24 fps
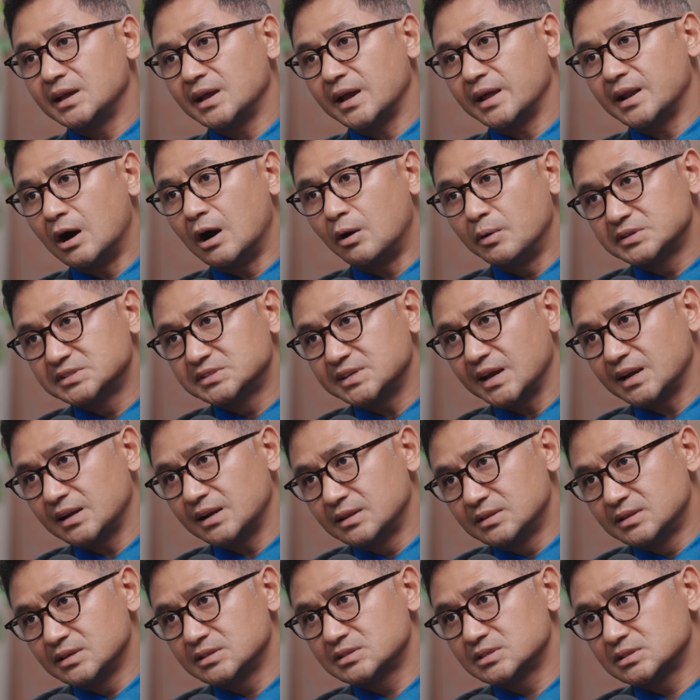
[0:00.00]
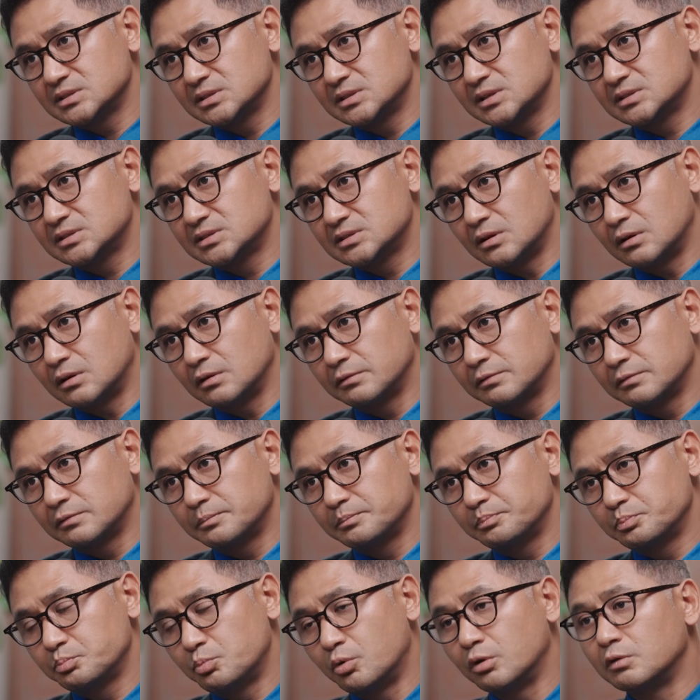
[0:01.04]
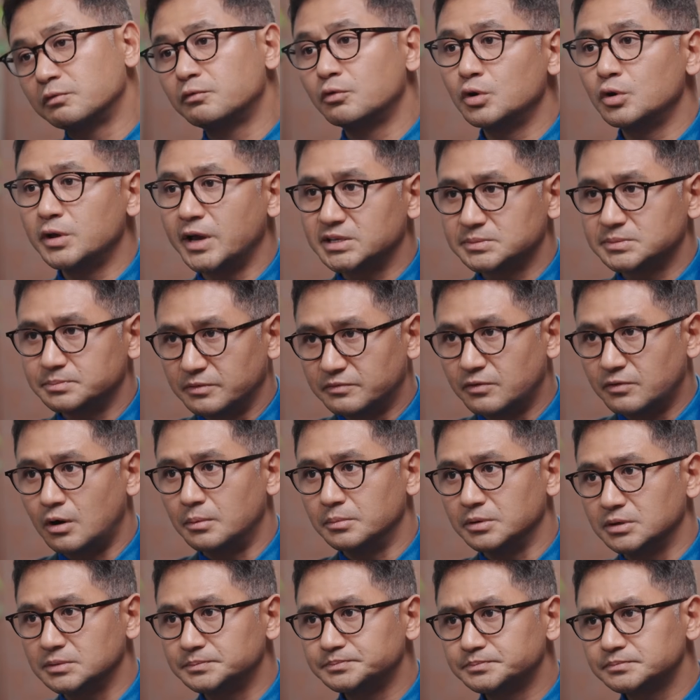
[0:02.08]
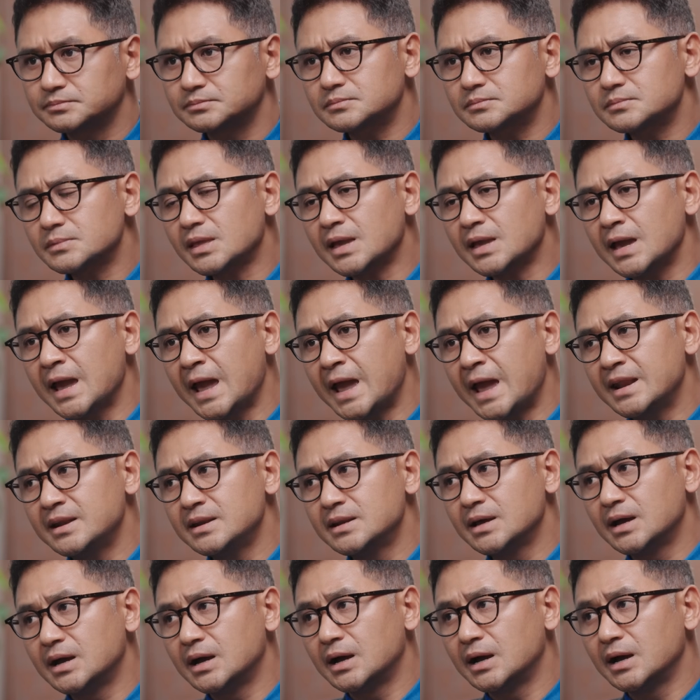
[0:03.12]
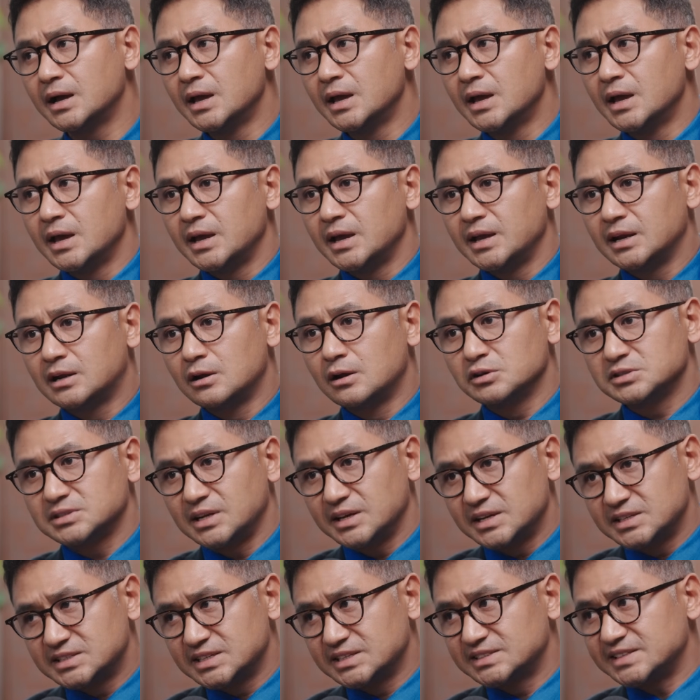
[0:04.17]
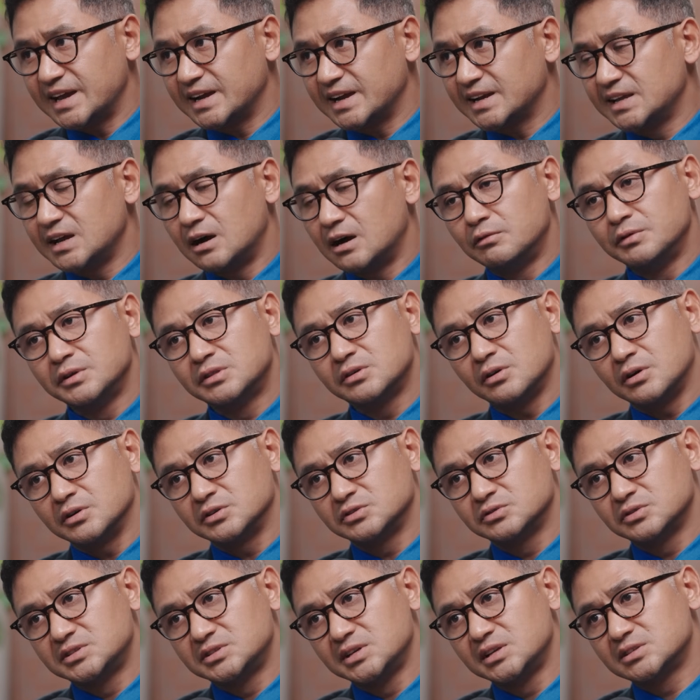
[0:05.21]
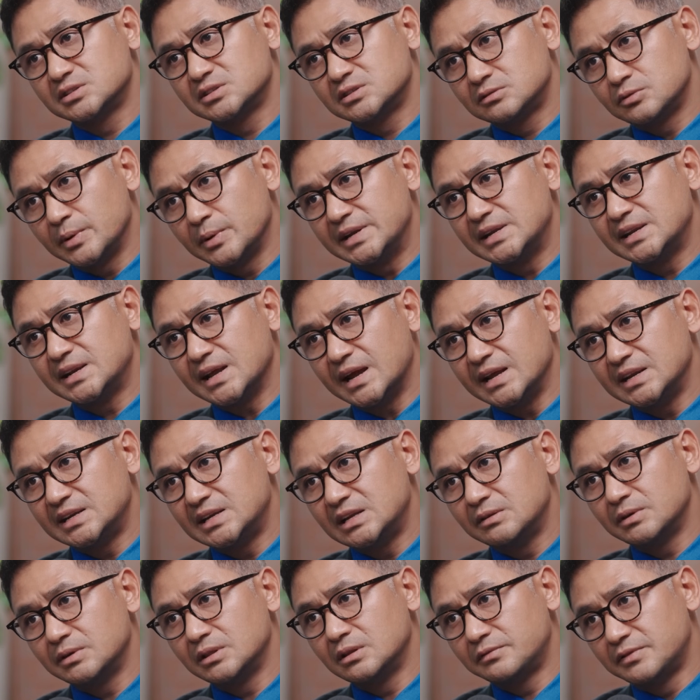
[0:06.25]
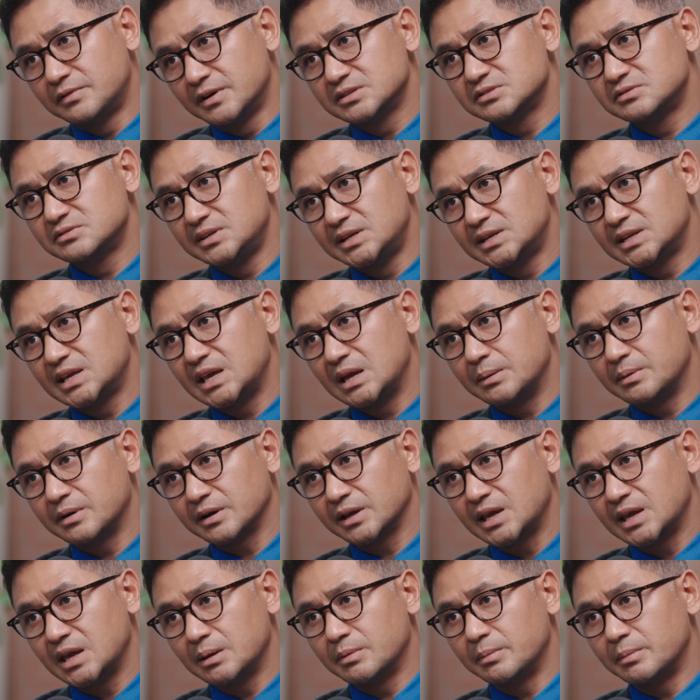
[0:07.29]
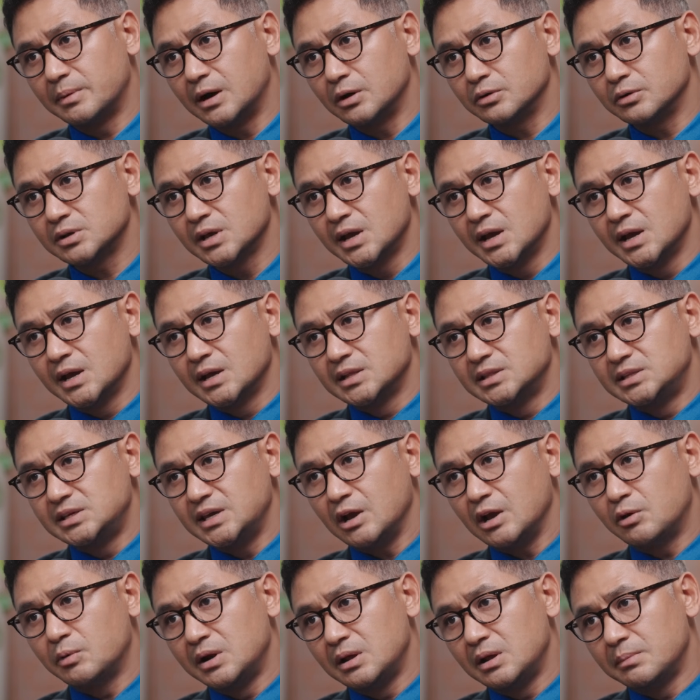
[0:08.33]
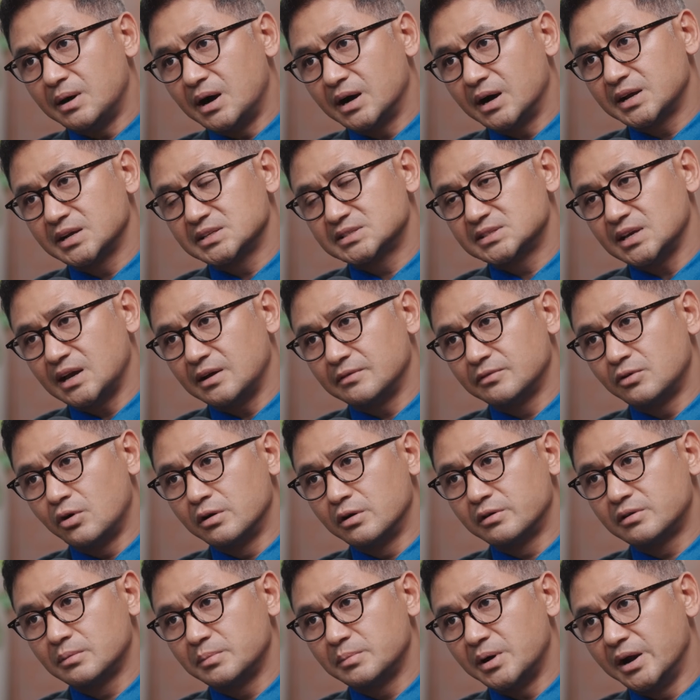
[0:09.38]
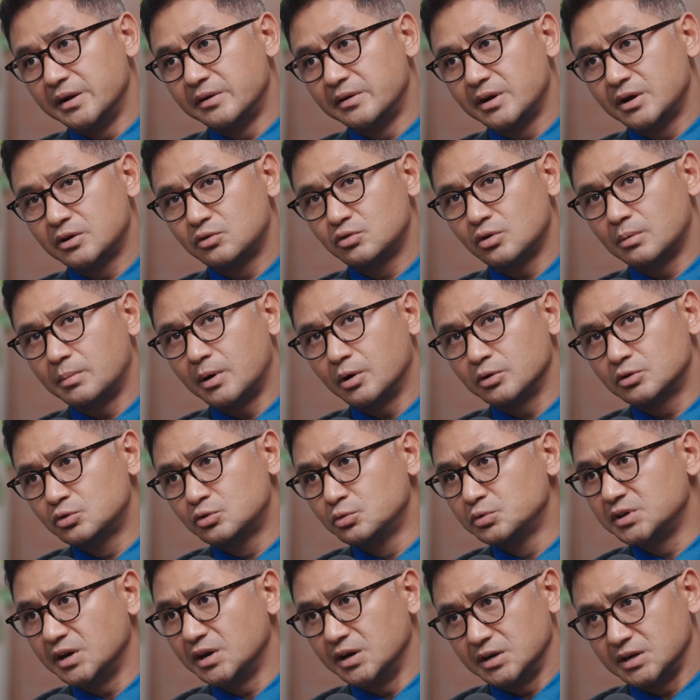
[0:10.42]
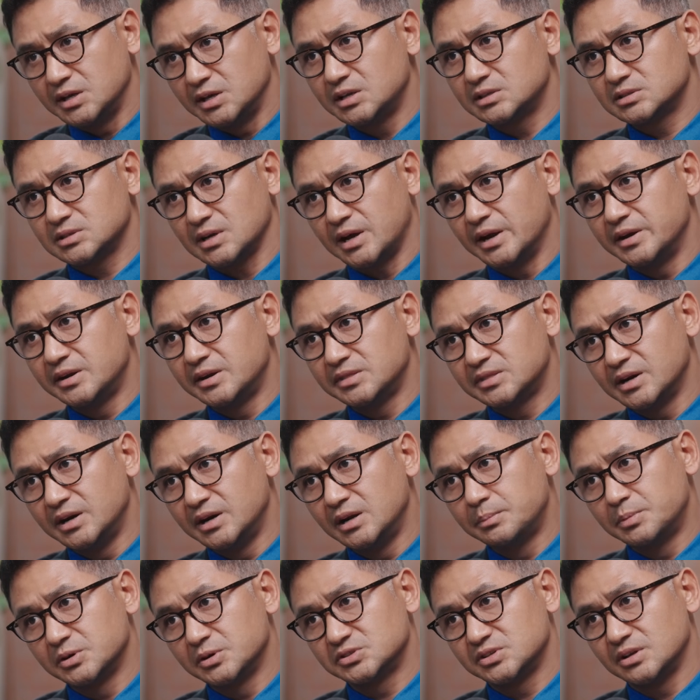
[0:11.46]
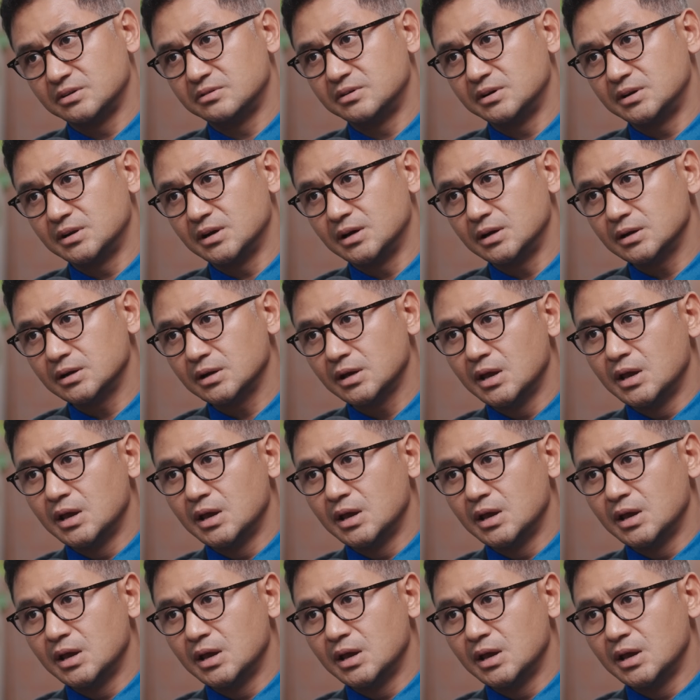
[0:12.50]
and how exactly this sort of portfolio has performed. And it looks like it's exactly how we thought. So since 2019, when the first REIT came about, the equity markets have gone from 100 to about 230. It's 130% return.